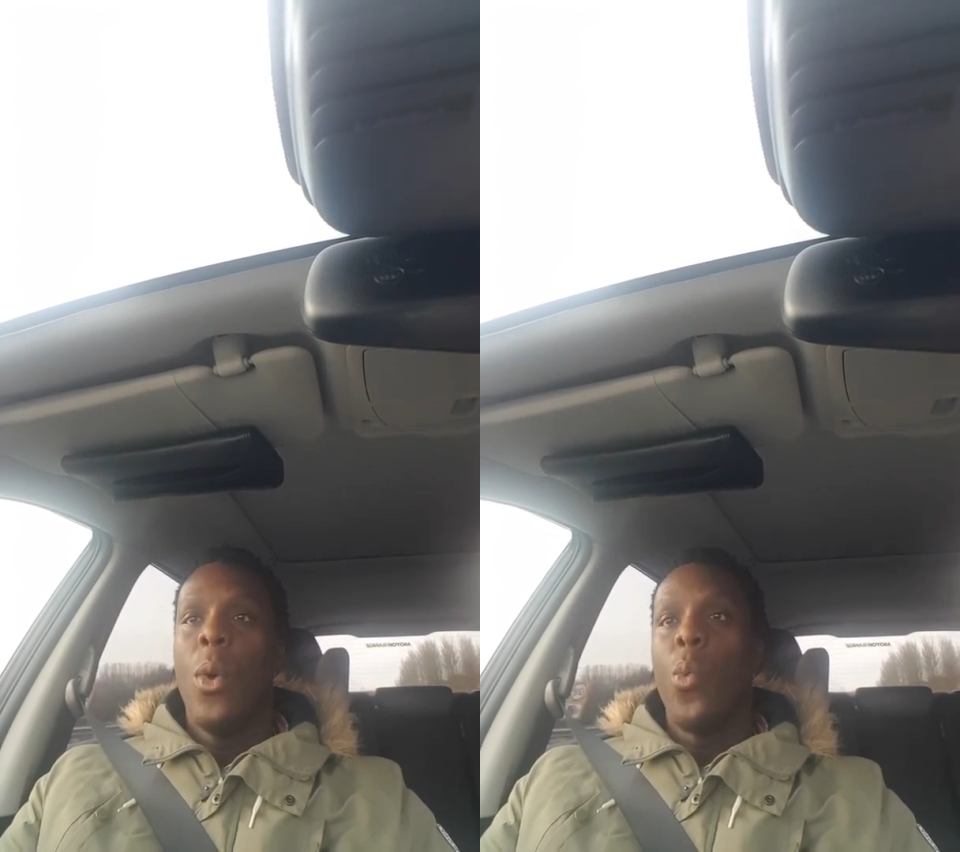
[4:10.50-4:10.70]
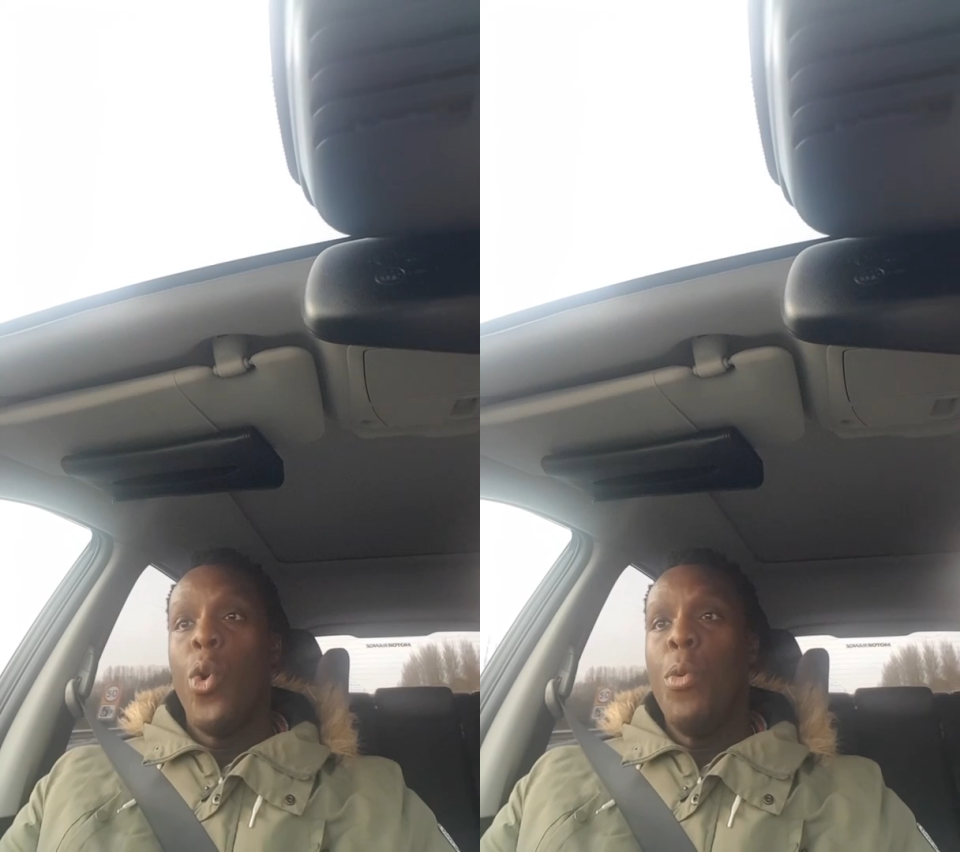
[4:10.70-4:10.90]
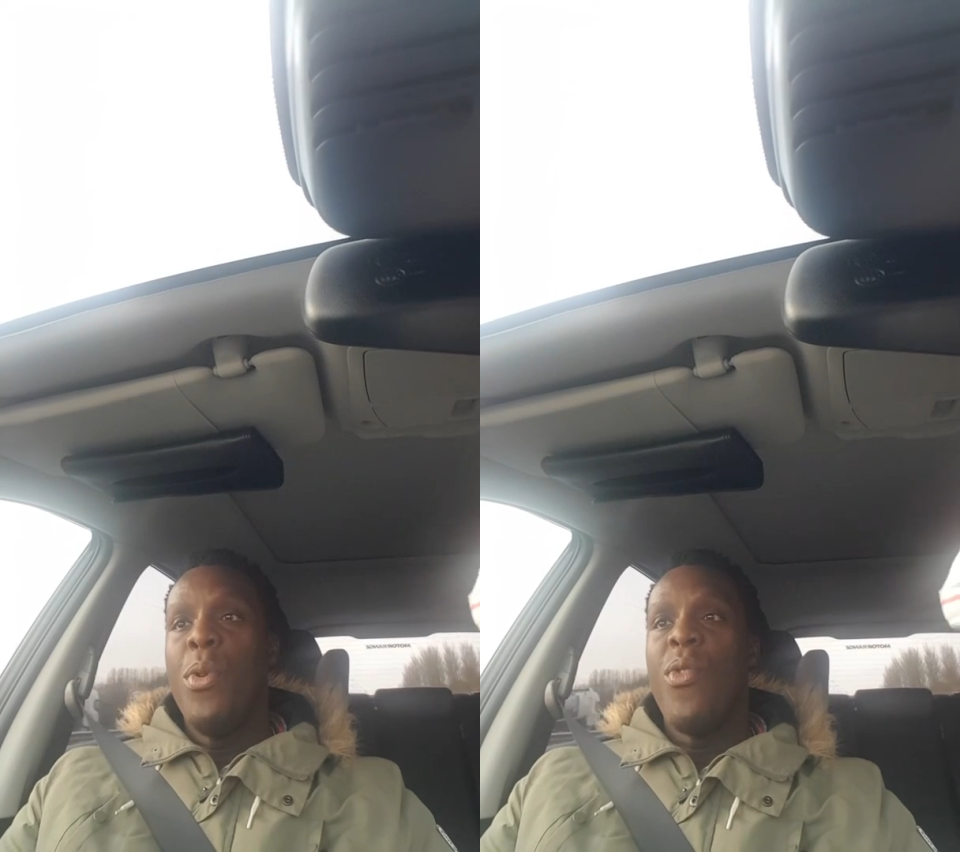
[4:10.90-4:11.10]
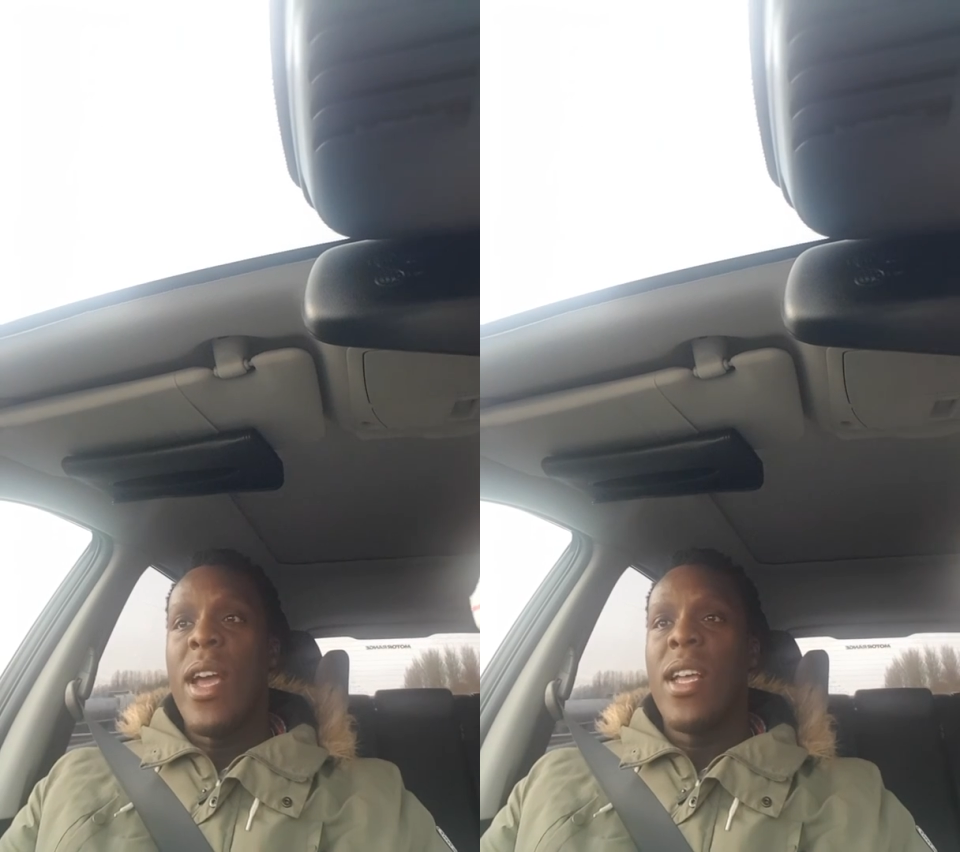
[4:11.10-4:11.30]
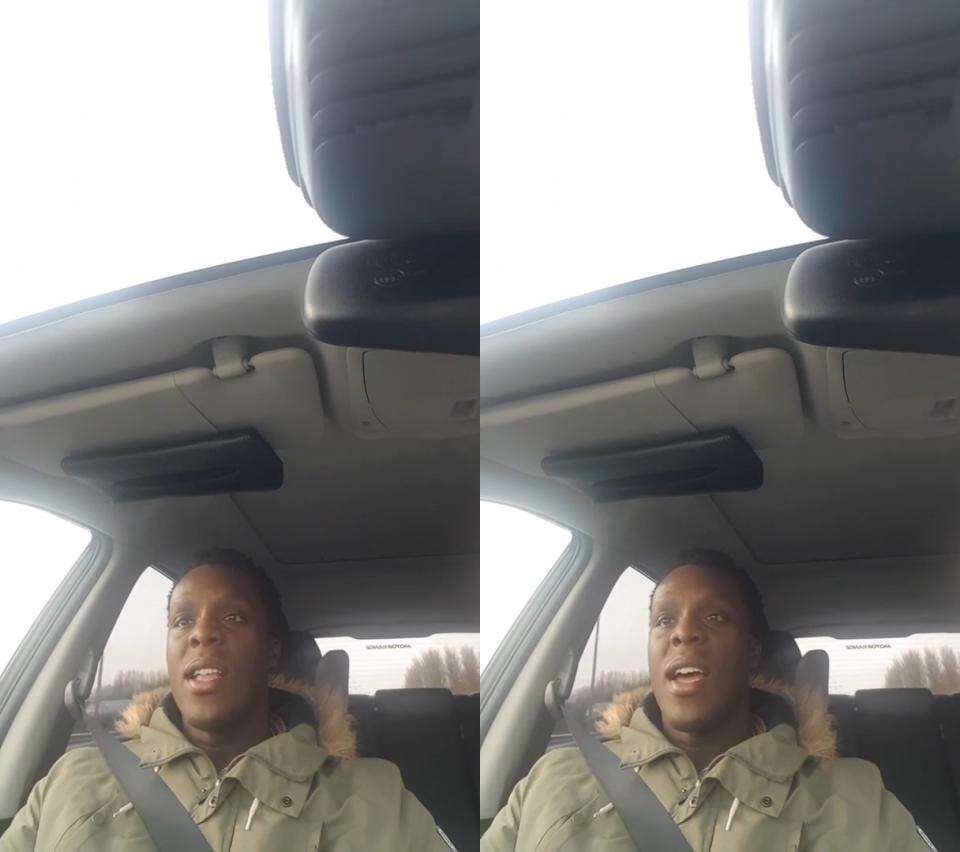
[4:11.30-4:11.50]
will be
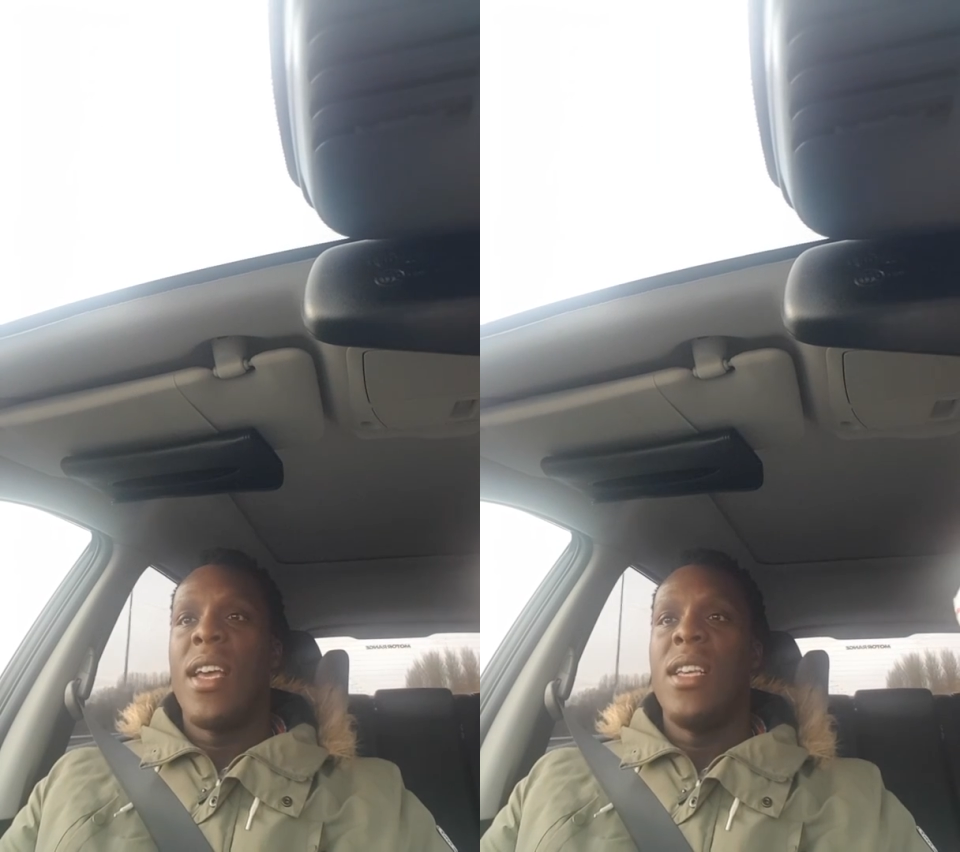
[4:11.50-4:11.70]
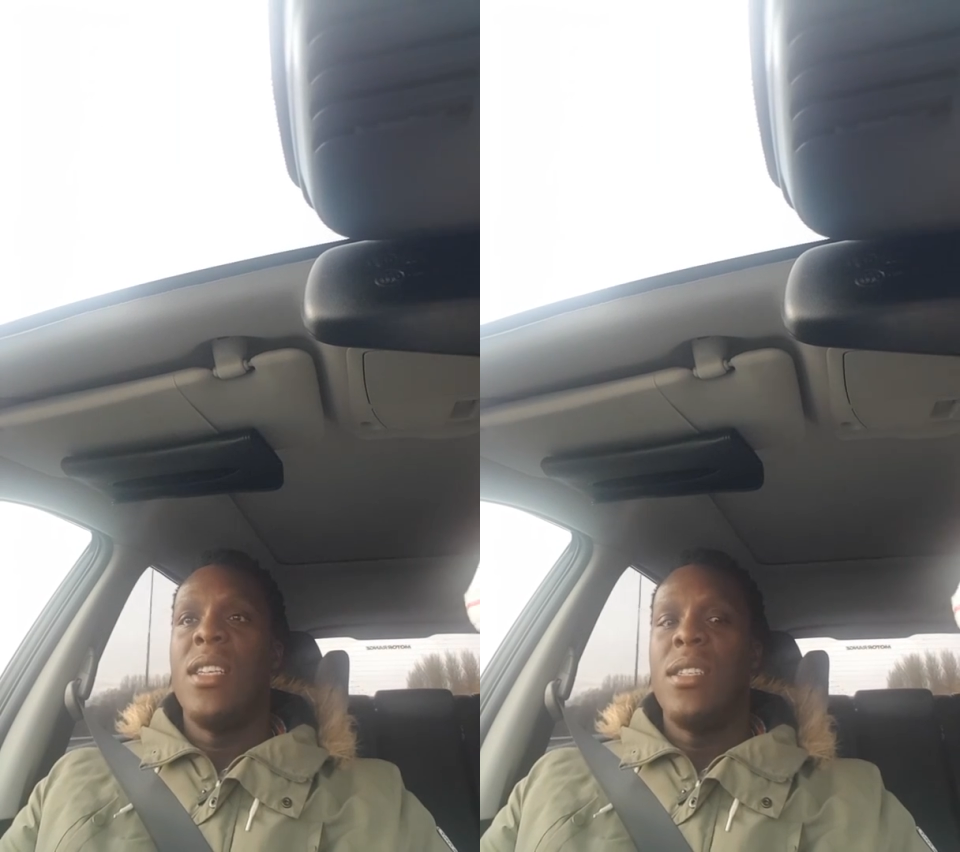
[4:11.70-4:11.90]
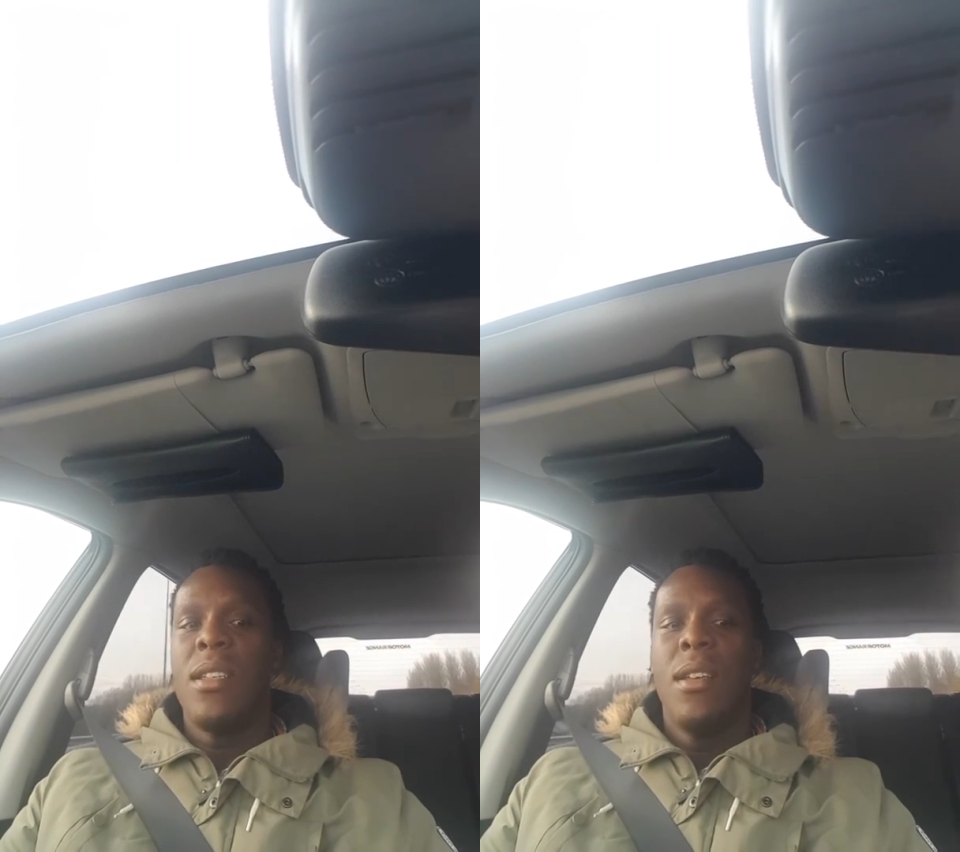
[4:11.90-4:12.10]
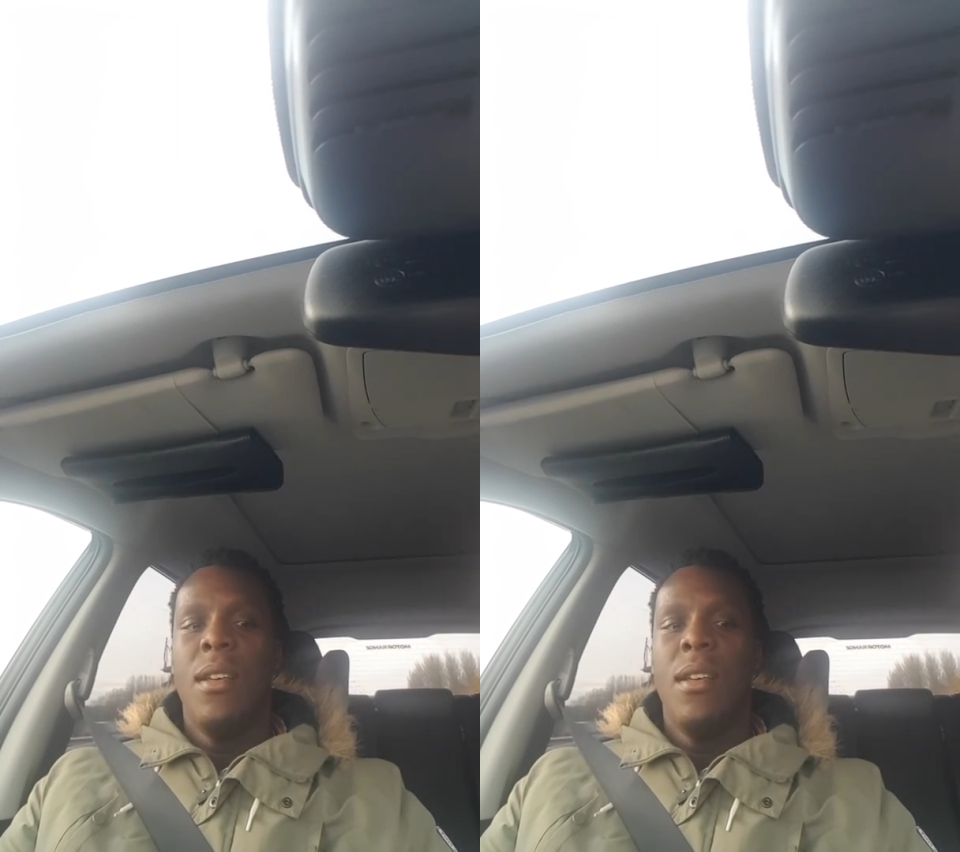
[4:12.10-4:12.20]
recognised